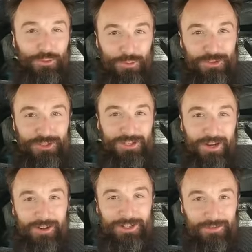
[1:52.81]
So there's
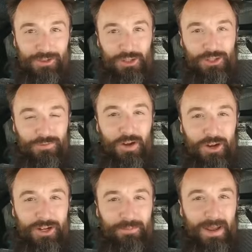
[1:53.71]
areas of just
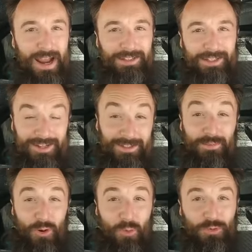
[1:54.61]
very compacted, it's
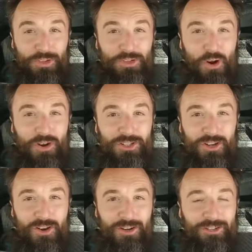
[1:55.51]
almost as hard as
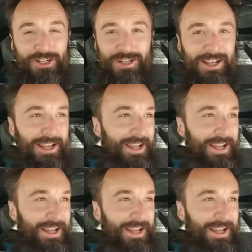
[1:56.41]
concrete.